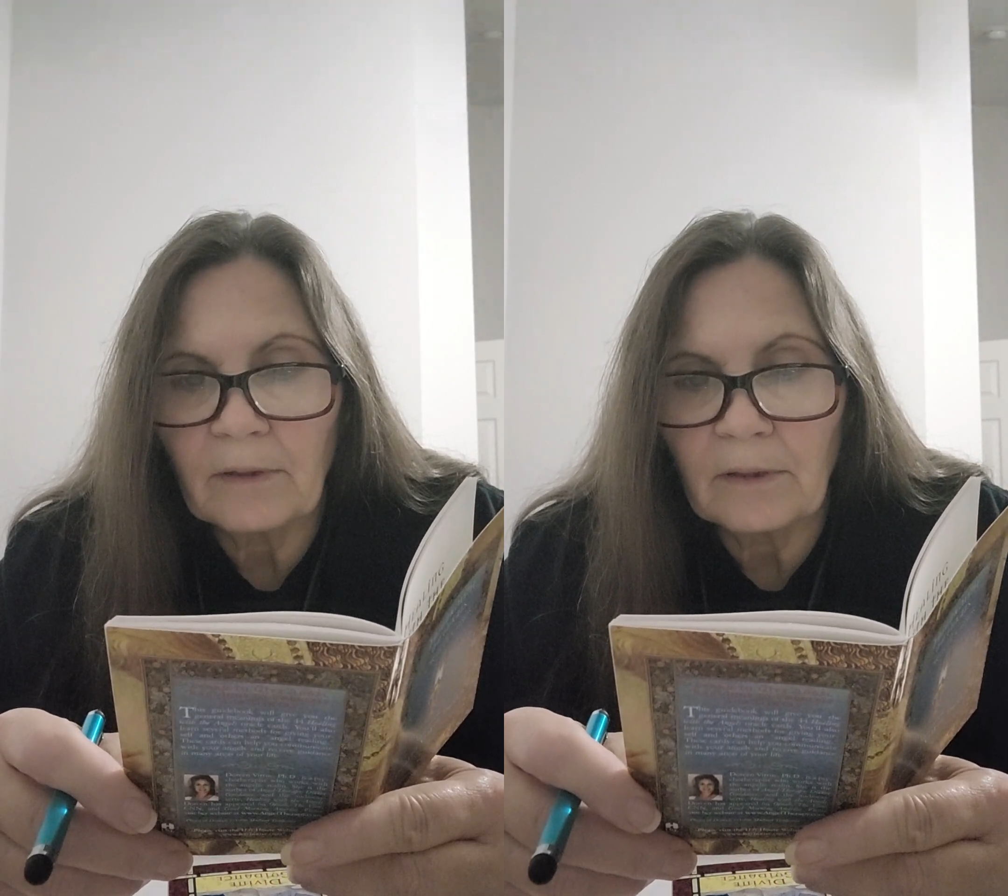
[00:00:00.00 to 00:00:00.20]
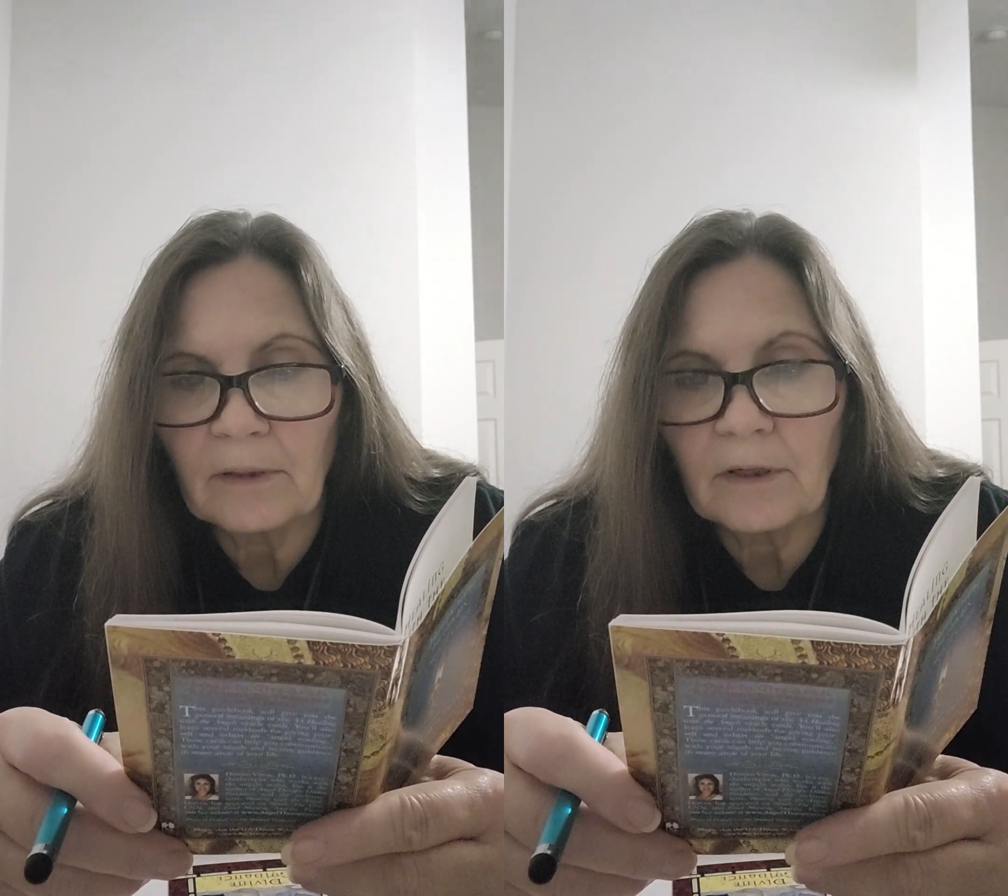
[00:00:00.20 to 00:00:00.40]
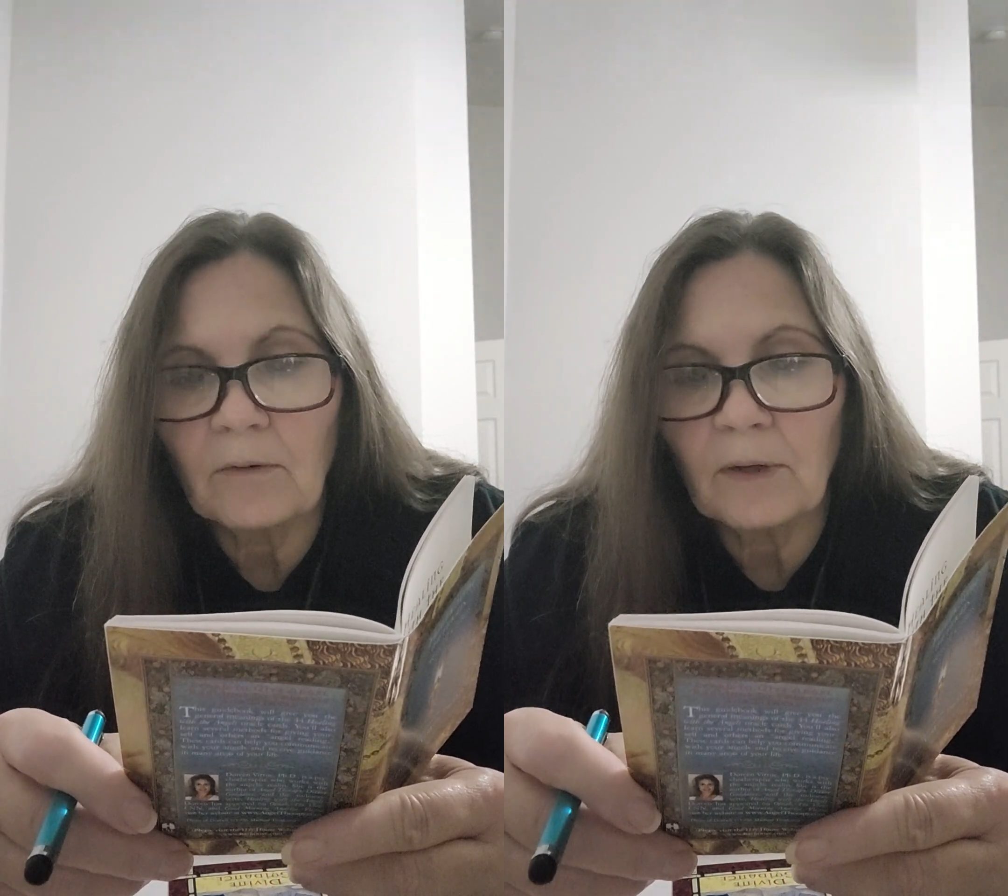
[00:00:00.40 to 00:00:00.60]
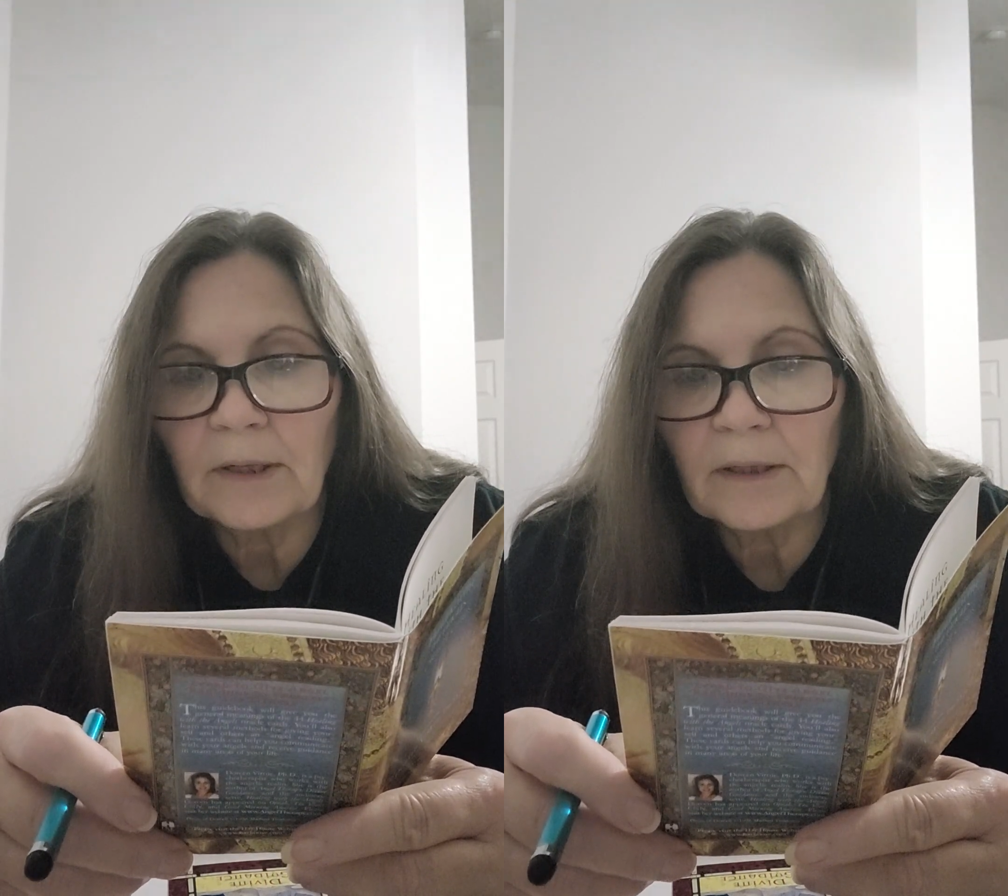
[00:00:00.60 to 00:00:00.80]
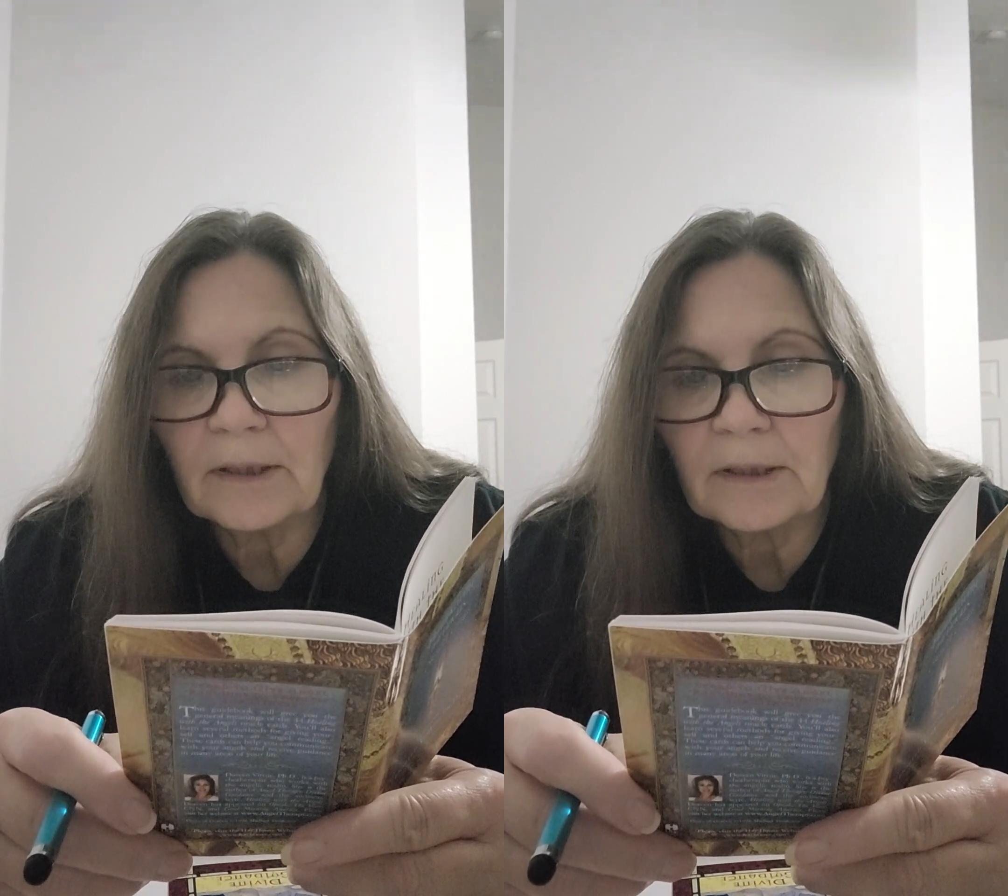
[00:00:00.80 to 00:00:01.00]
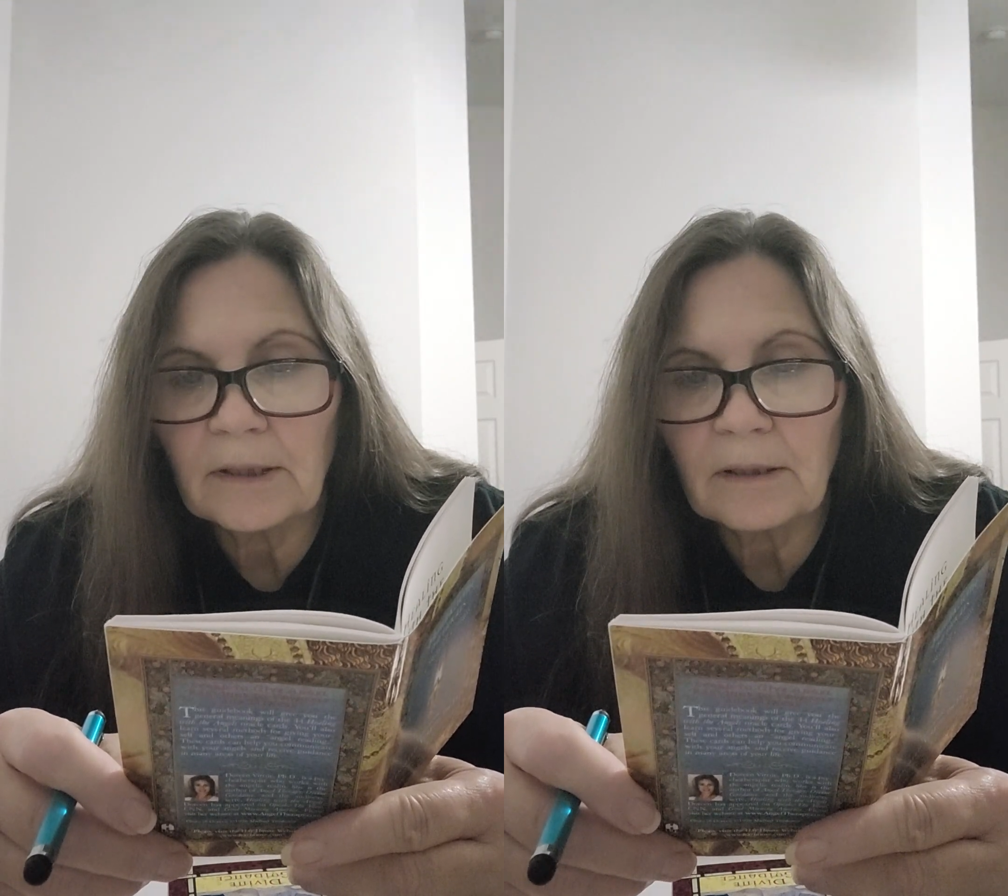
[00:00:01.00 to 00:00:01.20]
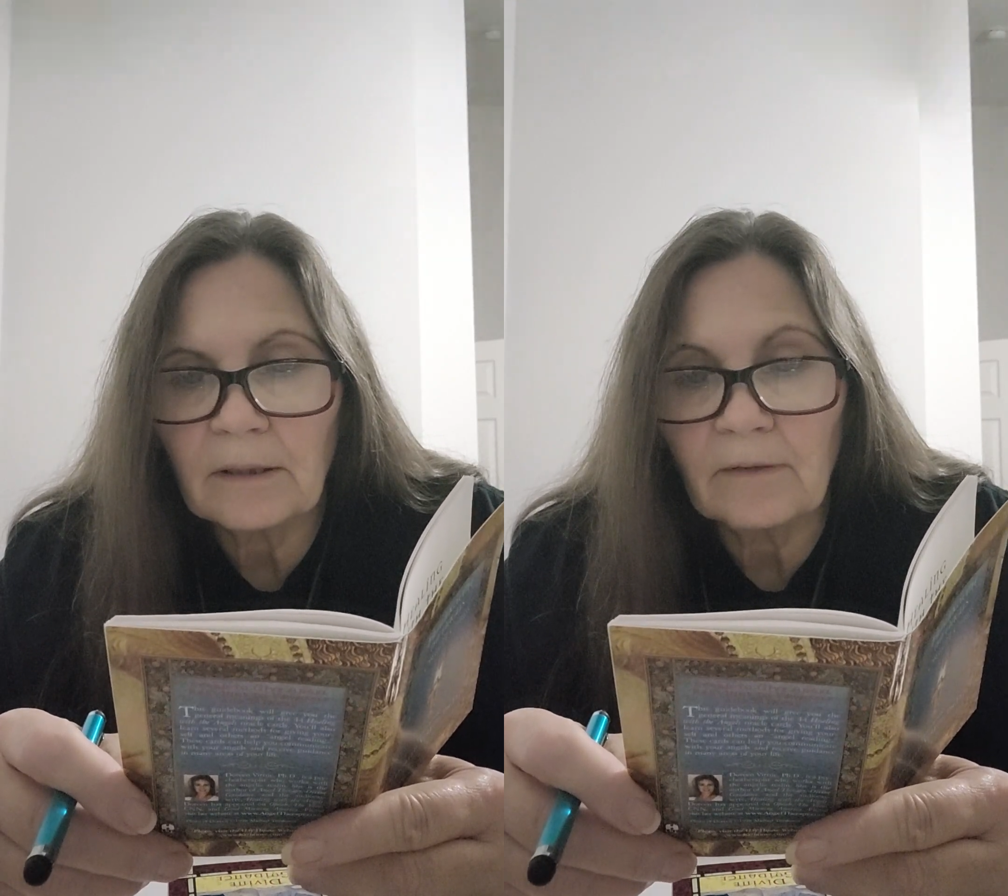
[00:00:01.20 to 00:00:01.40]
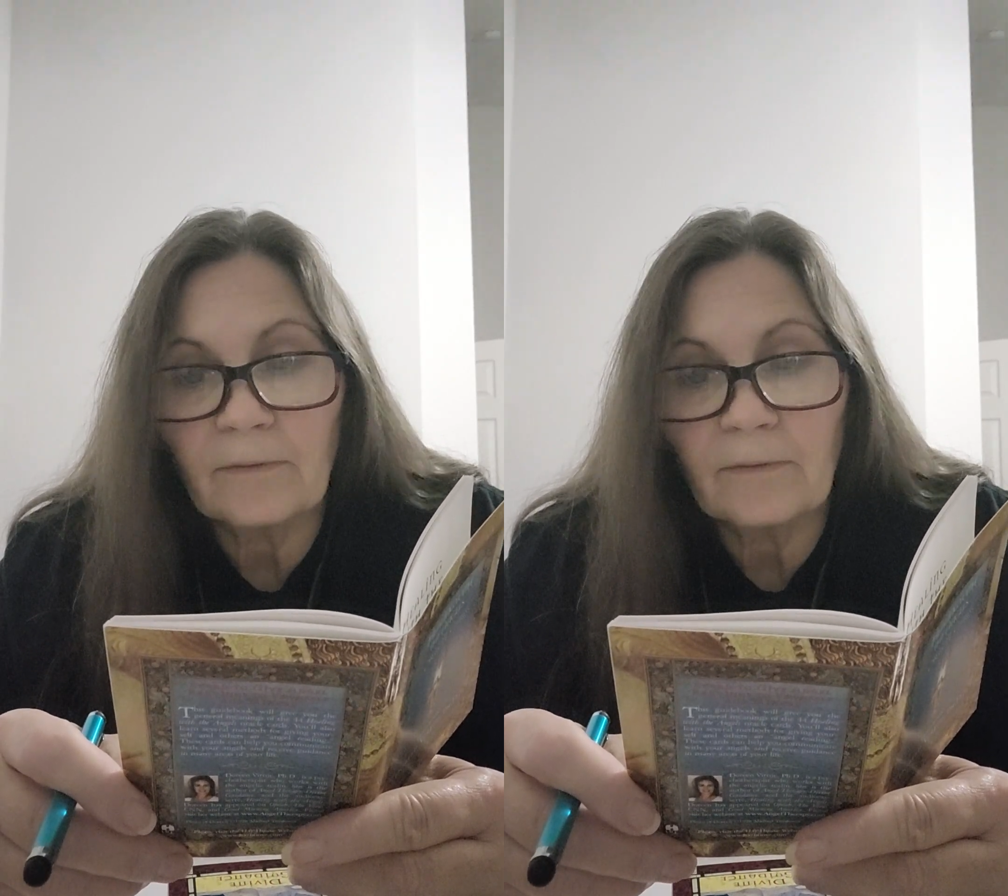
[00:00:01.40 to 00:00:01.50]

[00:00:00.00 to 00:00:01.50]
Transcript: the knowingness, the